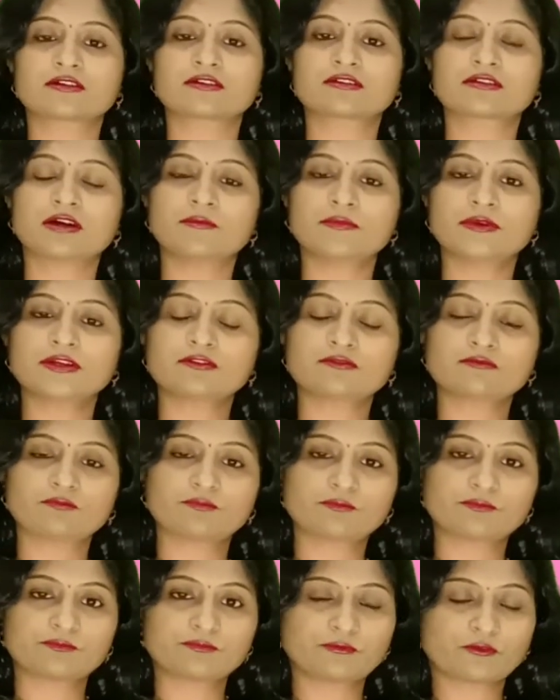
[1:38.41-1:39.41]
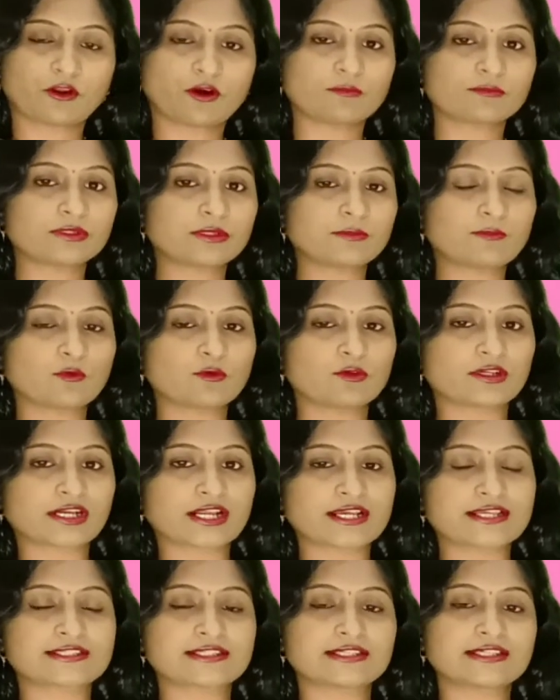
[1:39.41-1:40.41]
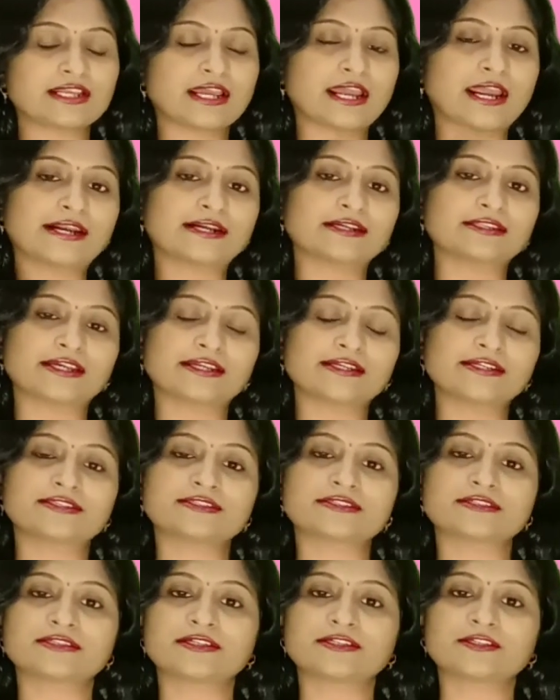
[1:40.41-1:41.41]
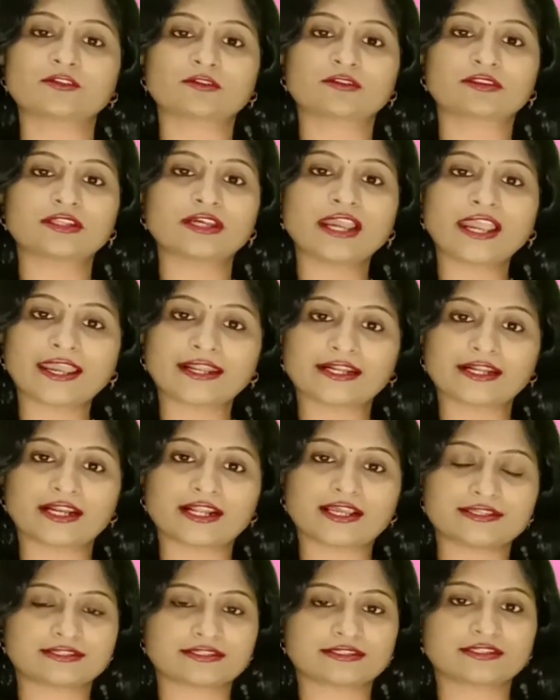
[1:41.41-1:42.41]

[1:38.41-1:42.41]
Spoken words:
coming from the polarizer and then incident on the analyzer,